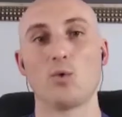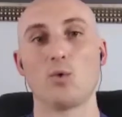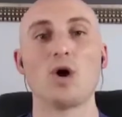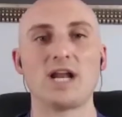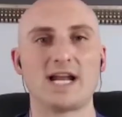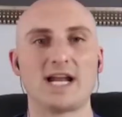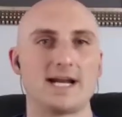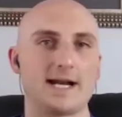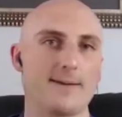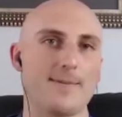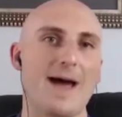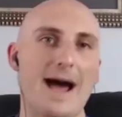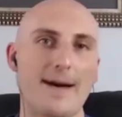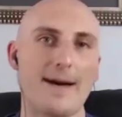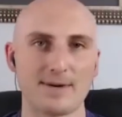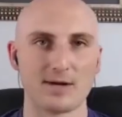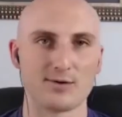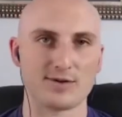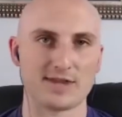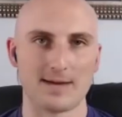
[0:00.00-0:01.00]
What ended up
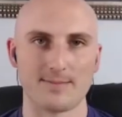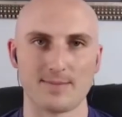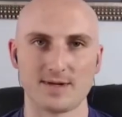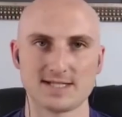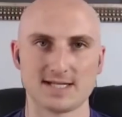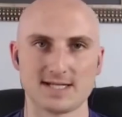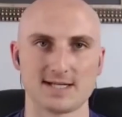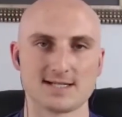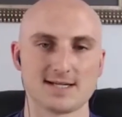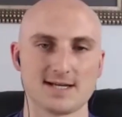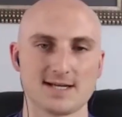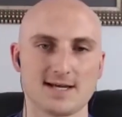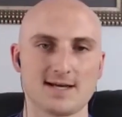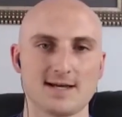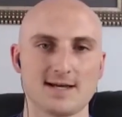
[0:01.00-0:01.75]
happening with that business?